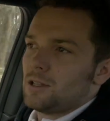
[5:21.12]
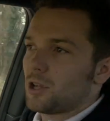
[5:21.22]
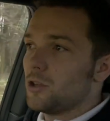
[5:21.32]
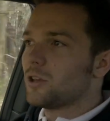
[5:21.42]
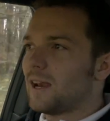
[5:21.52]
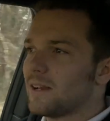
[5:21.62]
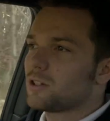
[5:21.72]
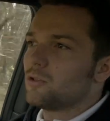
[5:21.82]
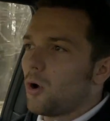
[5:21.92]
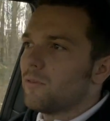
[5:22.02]
So you can
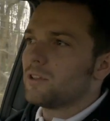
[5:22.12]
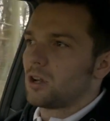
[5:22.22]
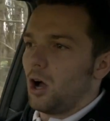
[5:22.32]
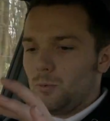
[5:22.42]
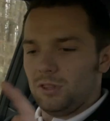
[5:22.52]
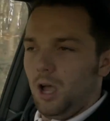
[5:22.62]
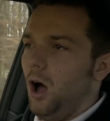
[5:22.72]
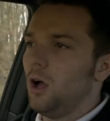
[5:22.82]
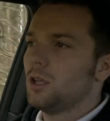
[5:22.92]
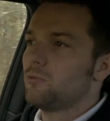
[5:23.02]
actually drive this car with the
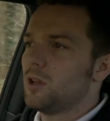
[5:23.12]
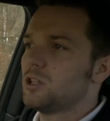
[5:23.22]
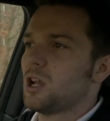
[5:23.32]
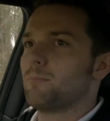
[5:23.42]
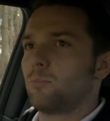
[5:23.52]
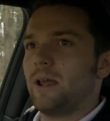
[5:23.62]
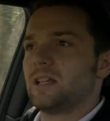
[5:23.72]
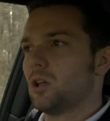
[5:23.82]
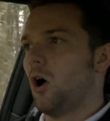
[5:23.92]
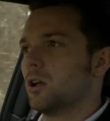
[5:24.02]
high regen
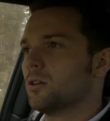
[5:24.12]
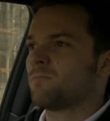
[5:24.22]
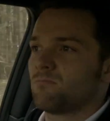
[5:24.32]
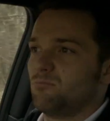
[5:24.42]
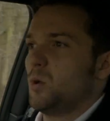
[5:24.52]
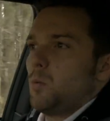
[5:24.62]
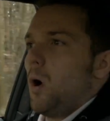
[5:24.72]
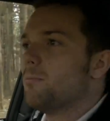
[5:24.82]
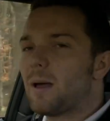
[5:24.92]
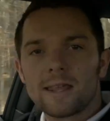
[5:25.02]
brakes on with
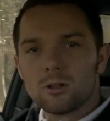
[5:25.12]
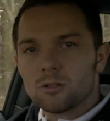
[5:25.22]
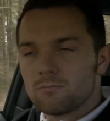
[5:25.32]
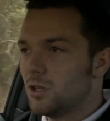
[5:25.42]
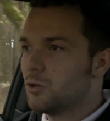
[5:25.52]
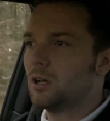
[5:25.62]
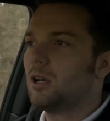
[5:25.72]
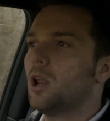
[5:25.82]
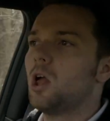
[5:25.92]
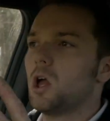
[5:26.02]
one pedal. You
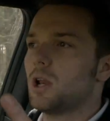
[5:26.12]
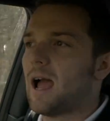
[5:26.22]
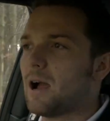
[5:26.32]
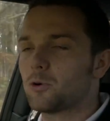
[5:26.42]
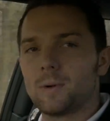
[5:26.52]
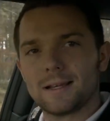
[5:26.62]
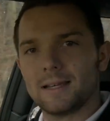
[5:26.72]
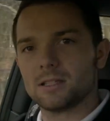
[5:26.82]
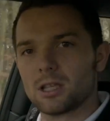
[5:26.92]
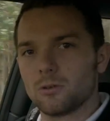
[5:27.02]
can learn how
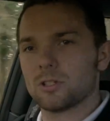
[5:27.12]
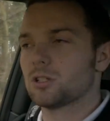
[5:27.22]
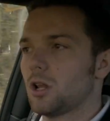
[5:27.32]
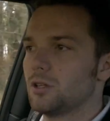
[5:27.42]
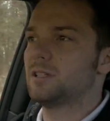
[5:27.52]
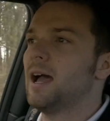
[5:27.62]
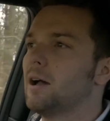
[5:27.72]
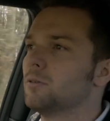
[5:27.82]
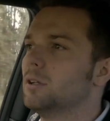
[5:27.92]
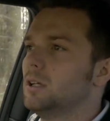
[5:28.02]
quickly it's going to slow you
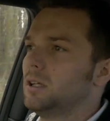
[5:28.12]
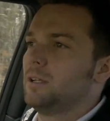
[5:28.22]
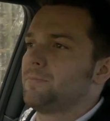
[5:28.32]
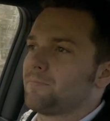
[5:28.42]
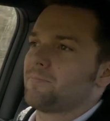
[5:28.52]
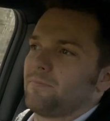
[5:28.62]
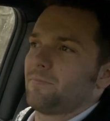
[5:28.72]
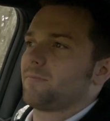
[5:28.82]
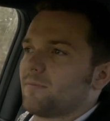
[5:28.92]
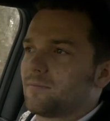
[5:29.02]
down.
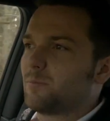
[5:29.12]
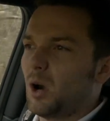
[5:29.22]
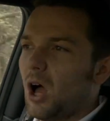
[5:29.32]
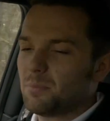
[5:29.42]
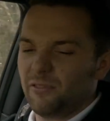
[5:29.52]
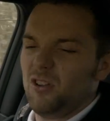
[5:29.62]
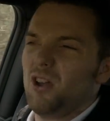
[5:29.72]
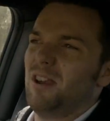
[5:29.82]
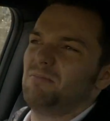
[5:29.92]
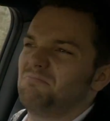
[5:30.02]
But I
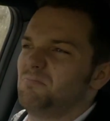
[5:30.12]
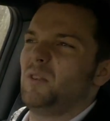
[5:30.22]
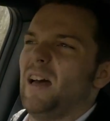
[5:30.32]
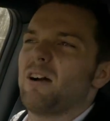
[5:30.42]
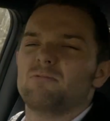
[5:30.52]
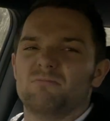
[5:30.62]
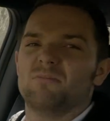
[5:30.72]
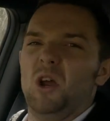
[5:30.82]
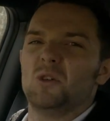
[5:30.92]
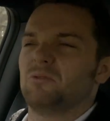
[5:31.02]
prefer it without
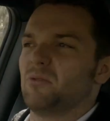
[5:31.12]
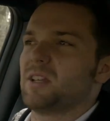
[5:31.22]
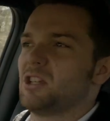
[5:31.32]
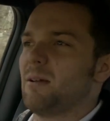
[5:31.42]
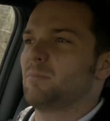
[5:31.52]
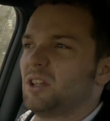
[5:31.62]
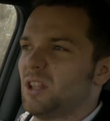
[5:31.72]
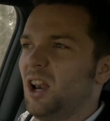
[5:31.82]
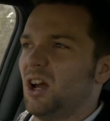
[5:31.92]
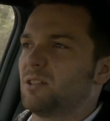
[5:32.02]
loads of regen
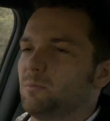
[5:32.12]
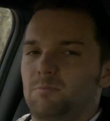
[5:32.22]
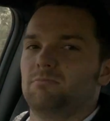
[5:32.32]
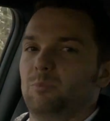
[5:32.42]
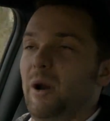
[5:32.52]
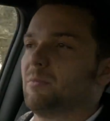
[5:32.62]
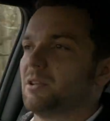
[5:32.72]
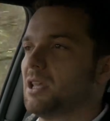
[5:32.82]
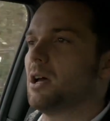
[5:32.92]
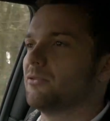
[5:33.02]
because I like to brake
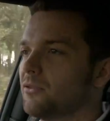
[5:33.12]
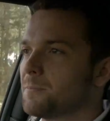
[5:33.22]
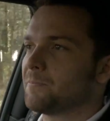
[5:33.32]
myself.